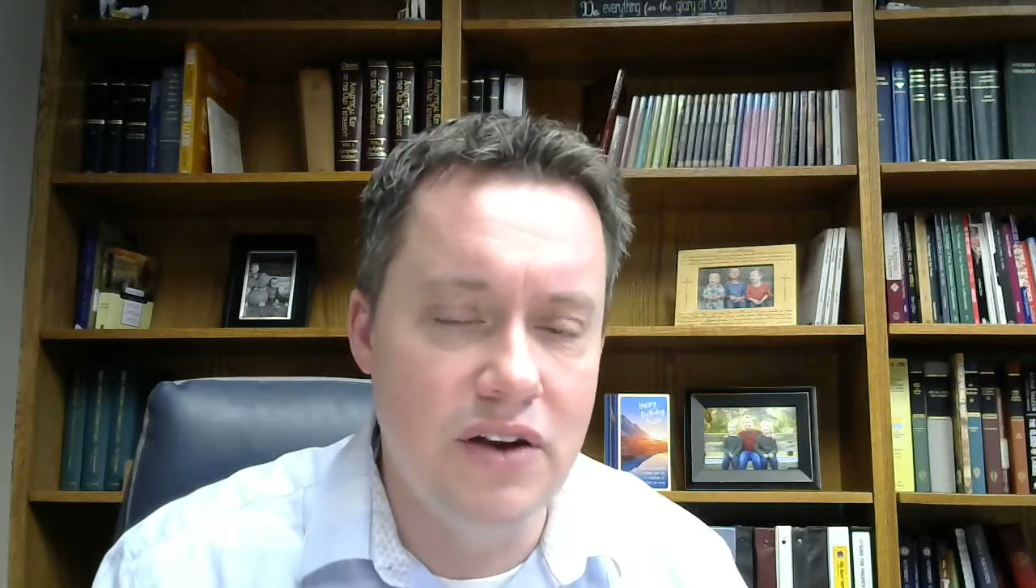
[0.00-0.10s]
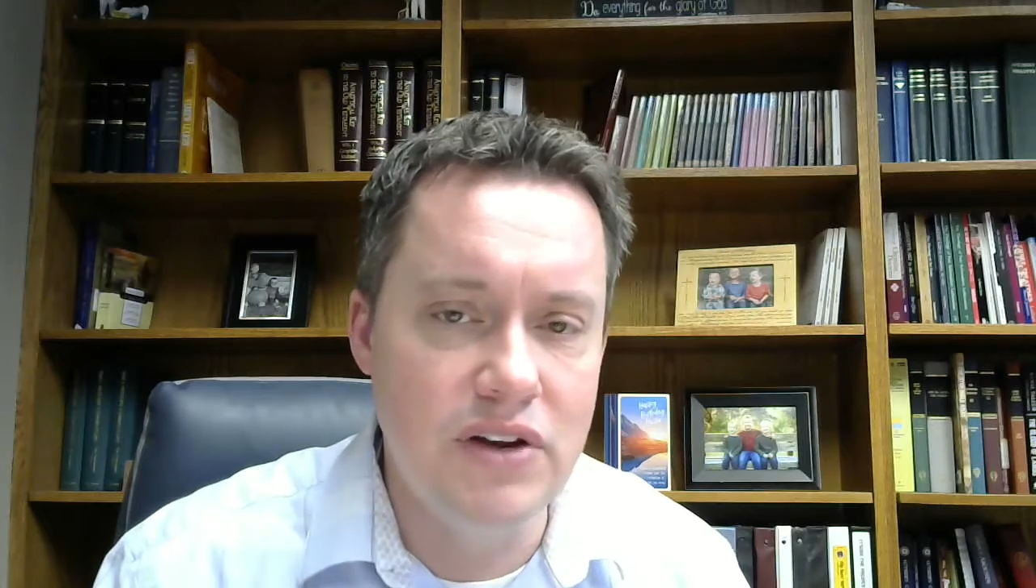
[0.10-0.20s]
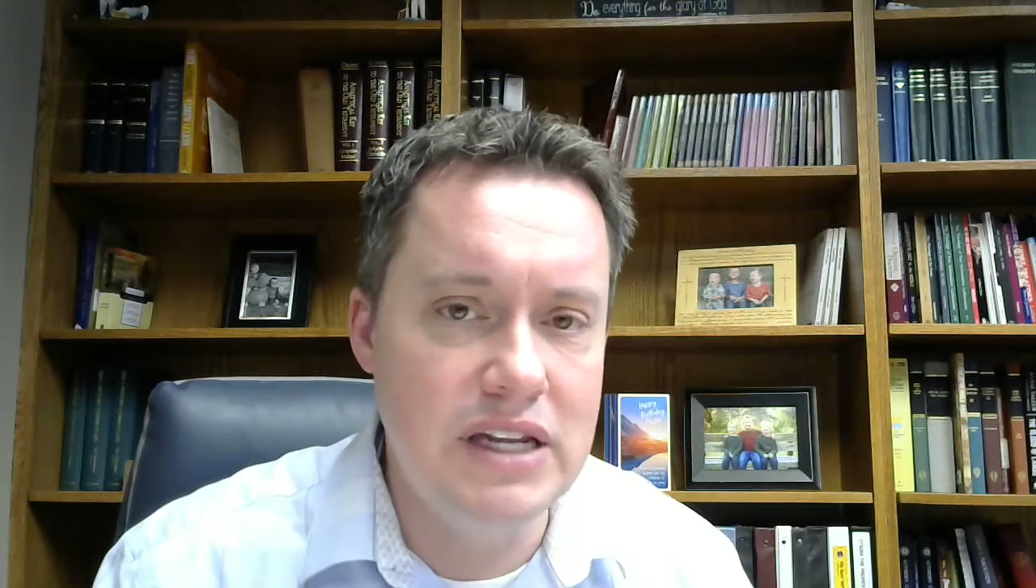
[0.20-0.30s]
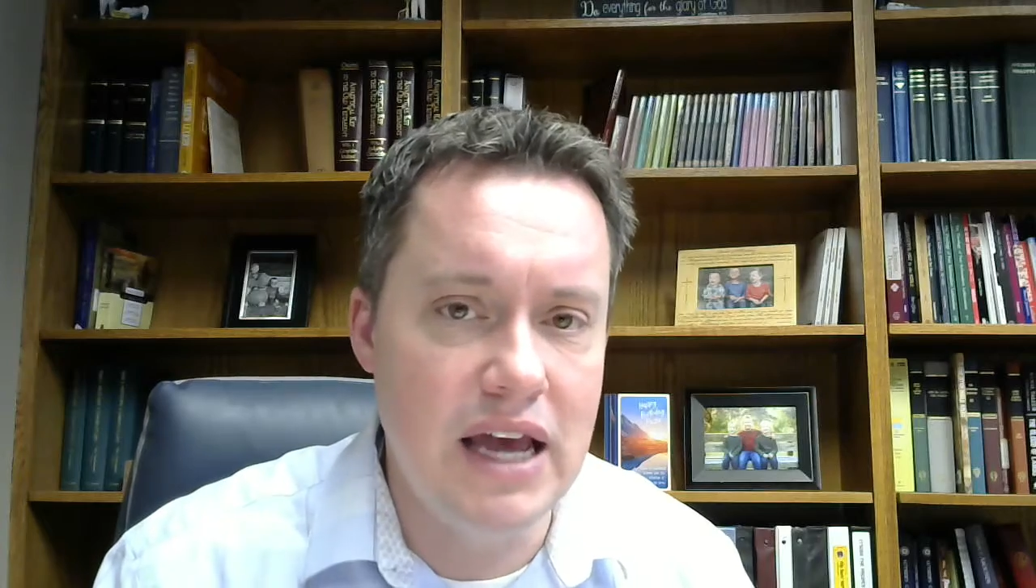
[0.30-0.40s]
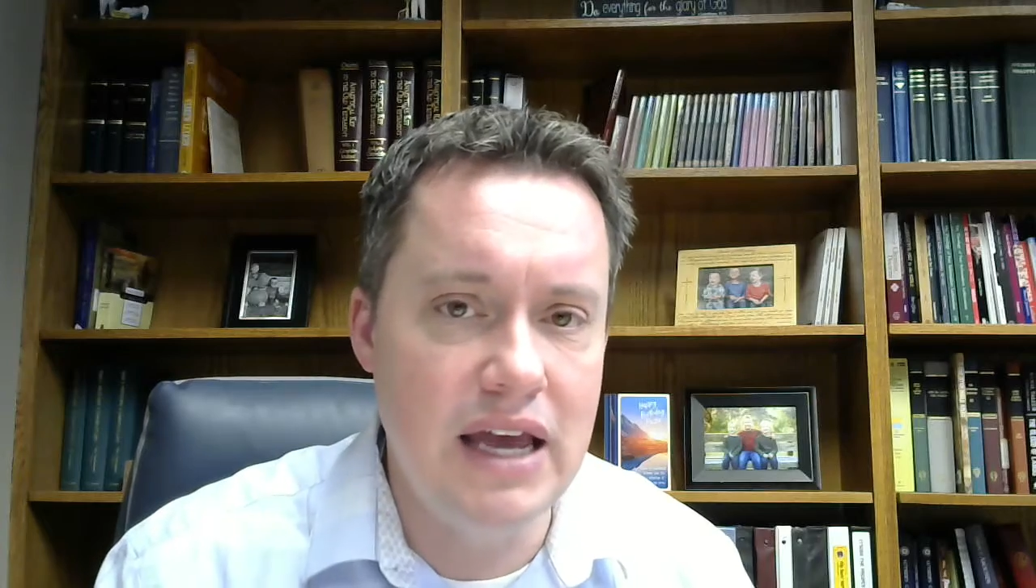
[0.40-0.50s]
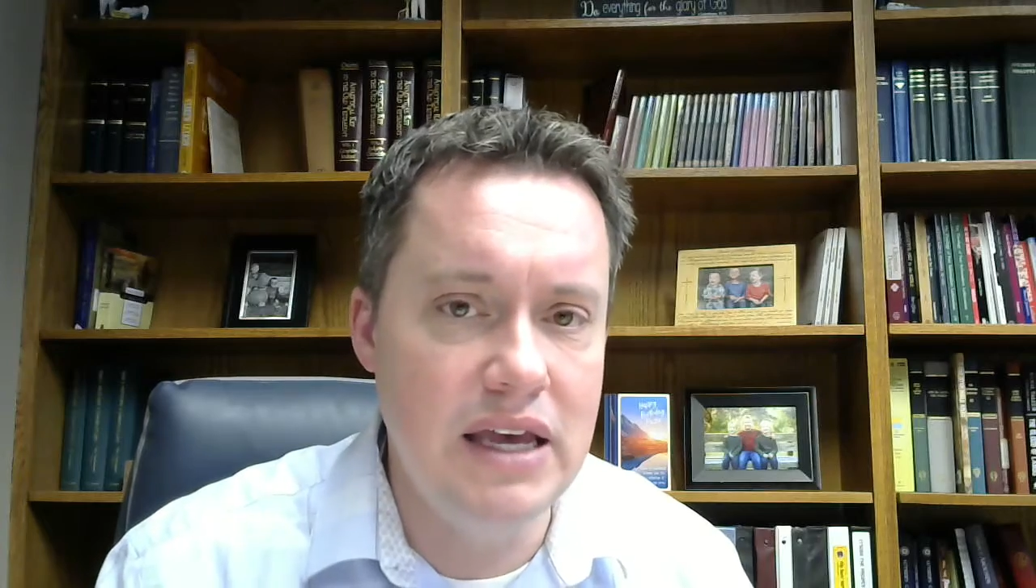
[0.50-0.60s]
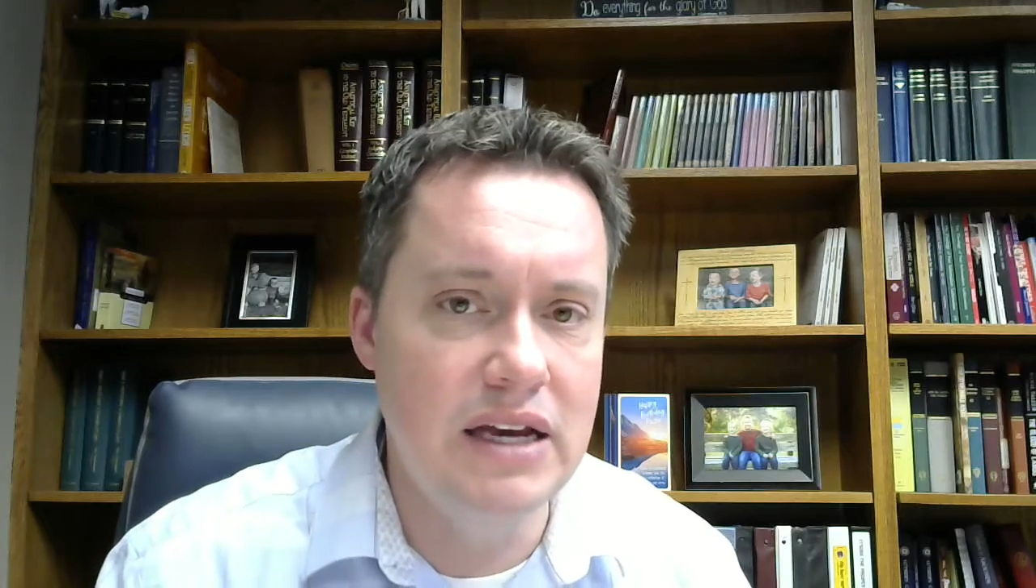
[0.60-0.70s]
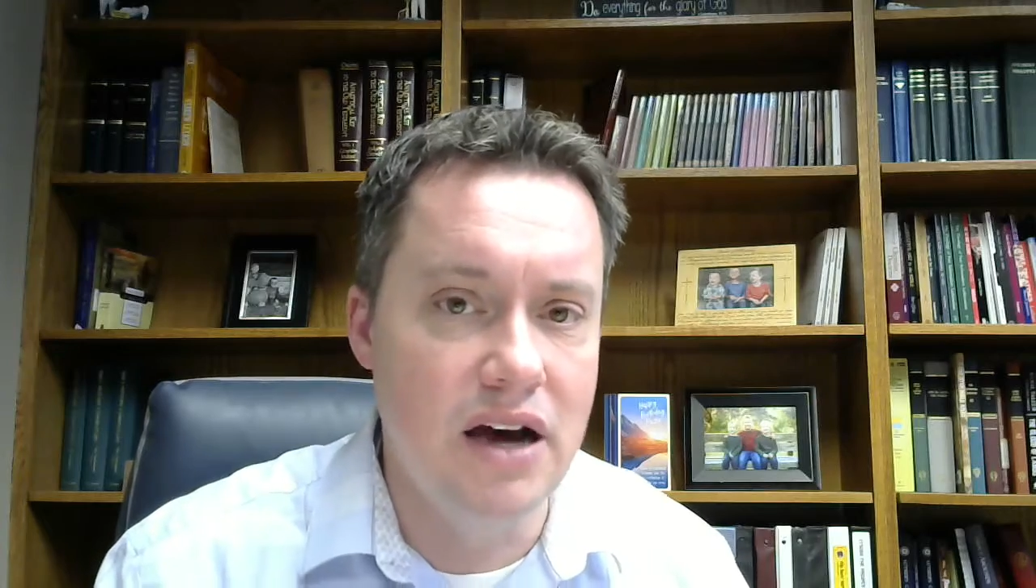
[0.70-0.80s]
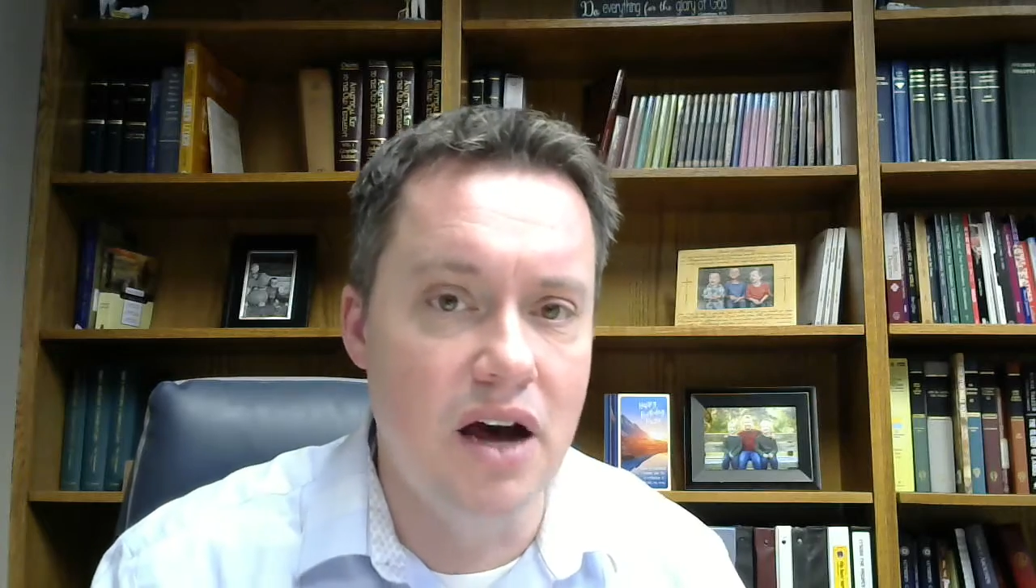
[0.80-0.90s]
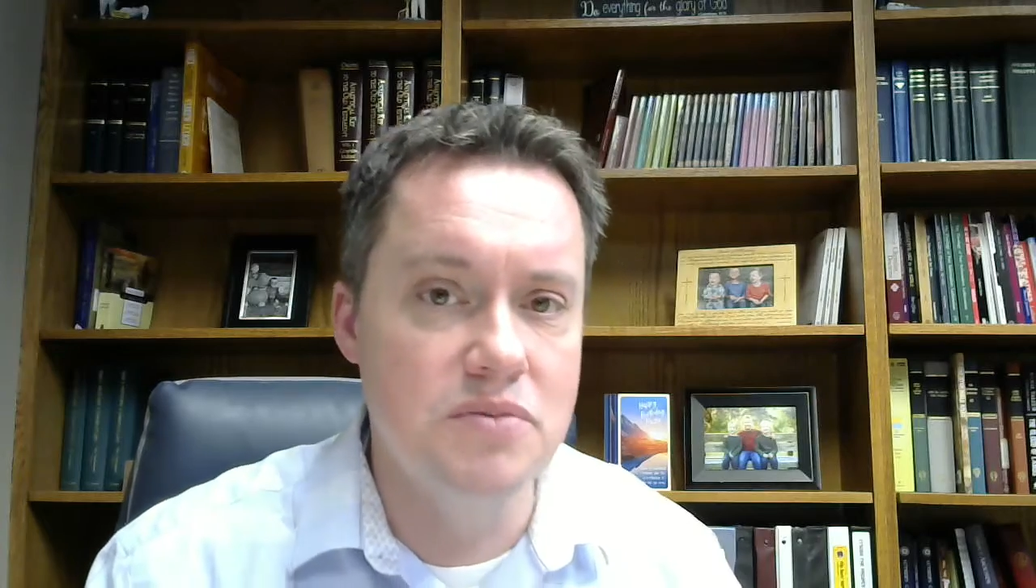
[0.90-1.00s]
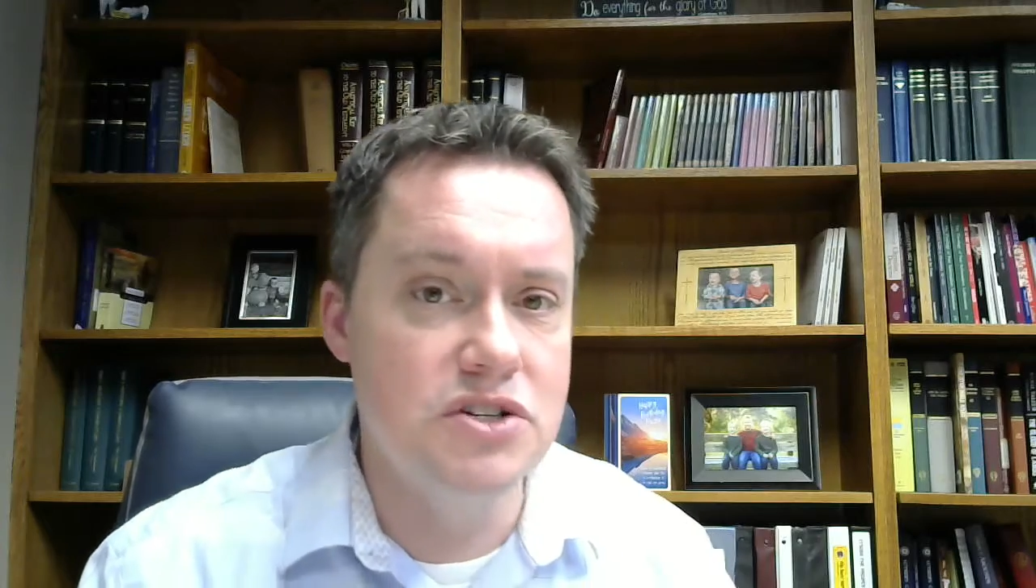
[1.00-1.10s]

every day he comes